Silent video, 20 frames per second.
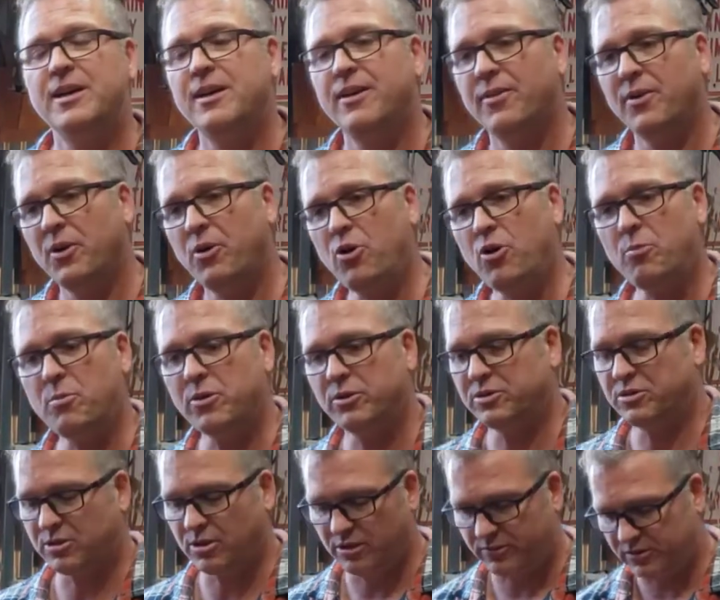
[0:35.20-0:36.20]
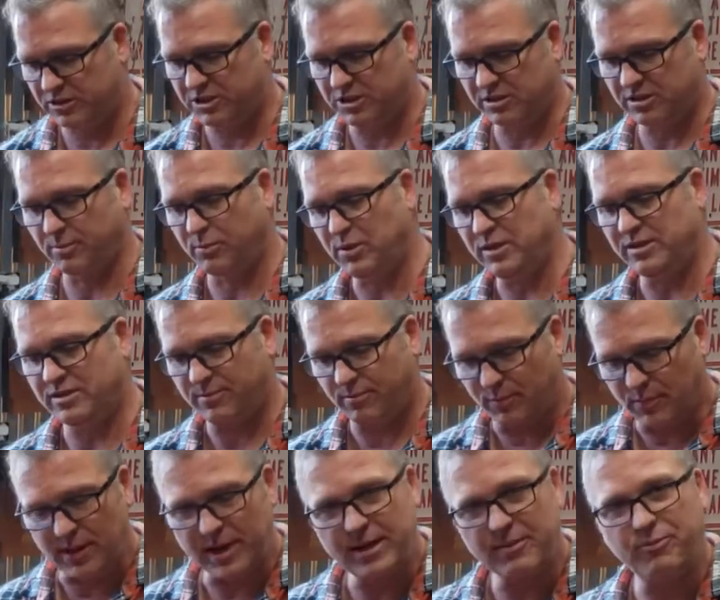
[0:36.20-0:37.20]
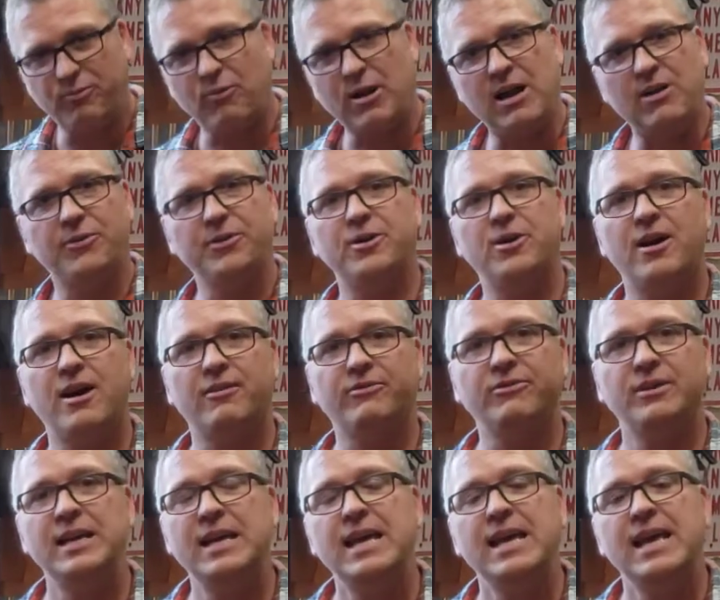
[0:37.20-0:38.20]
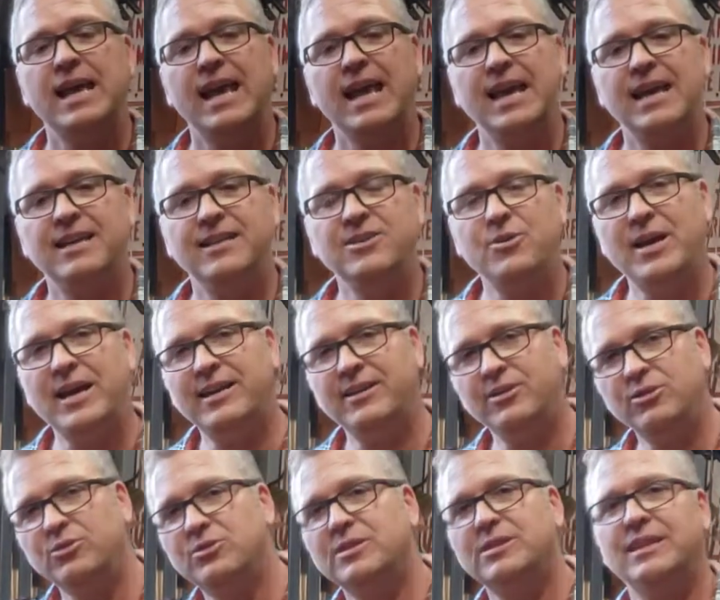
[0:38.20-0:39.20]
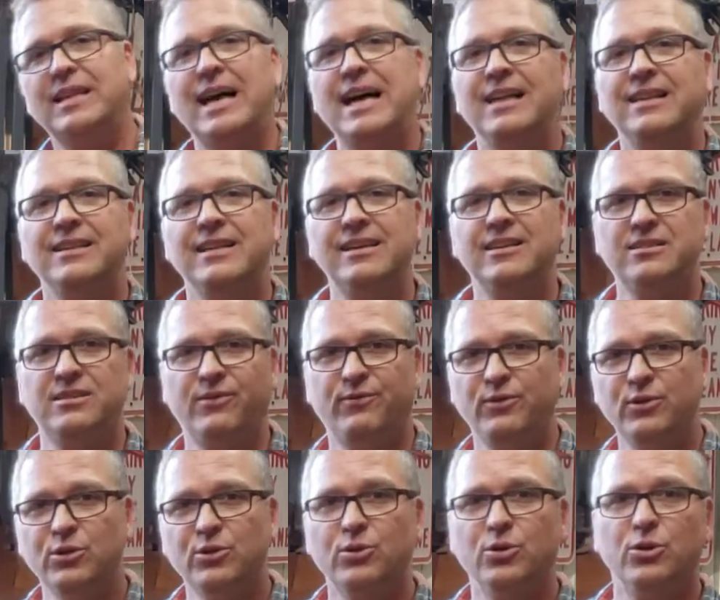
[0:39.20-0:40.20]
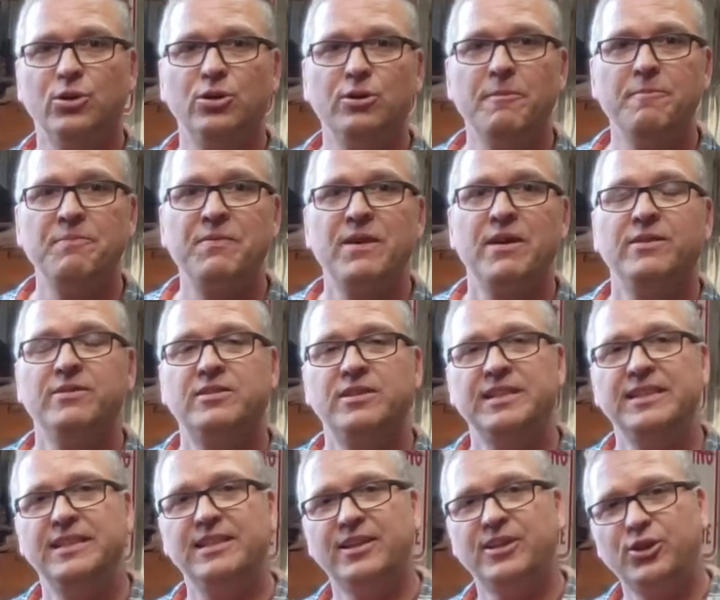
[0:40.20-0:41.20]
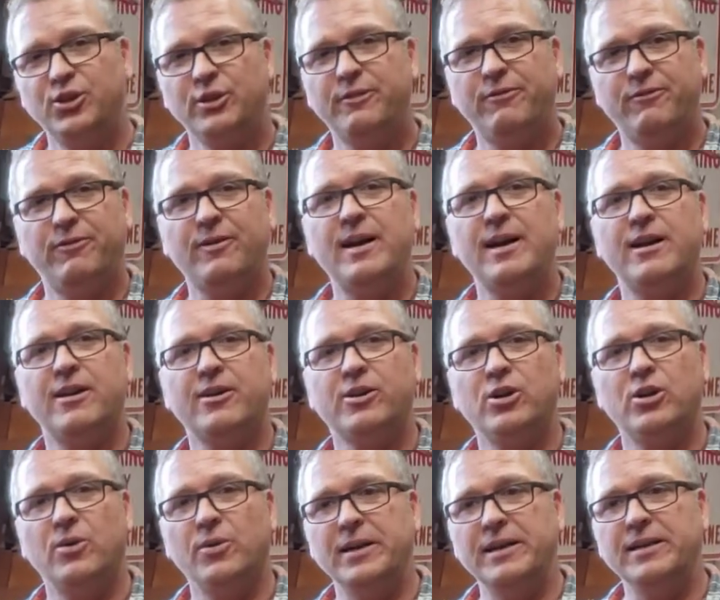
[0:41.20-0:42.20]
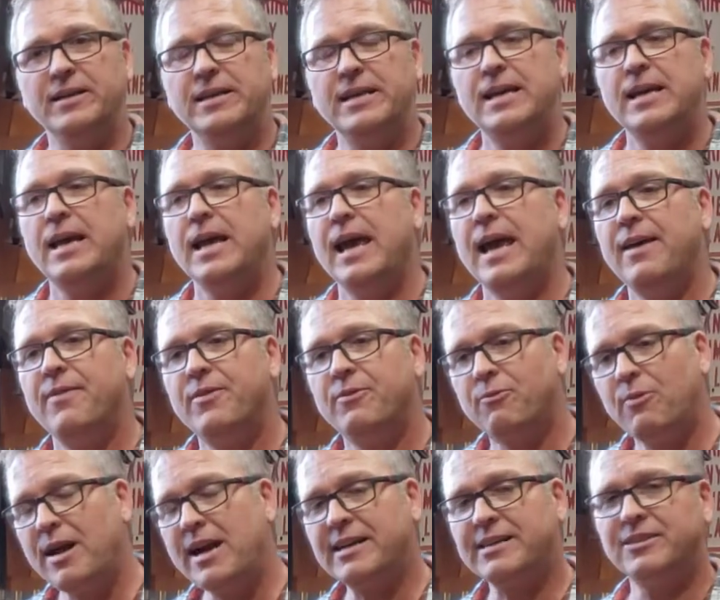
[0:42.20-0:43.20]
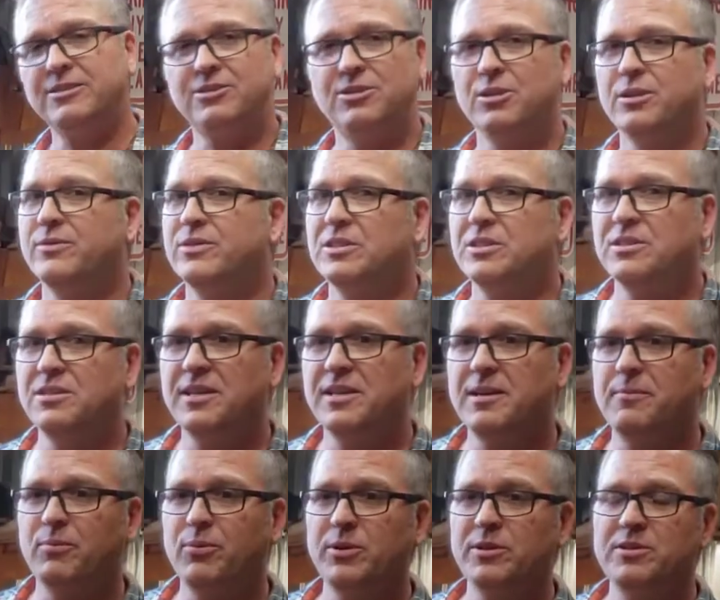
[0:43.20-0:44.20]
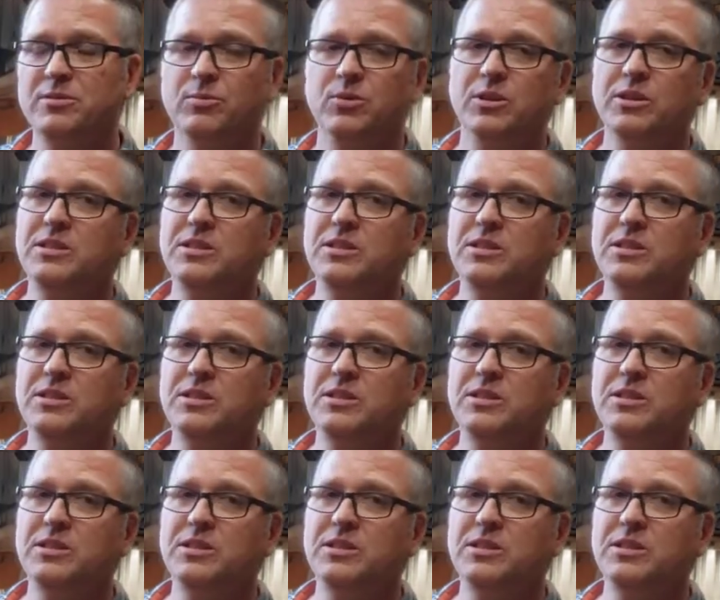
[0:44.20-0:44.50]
The hobo stove was just a piece of pipe rounded off, and you had to use a lot less fuel to get a good fire going. And the rocket stove is the same principle.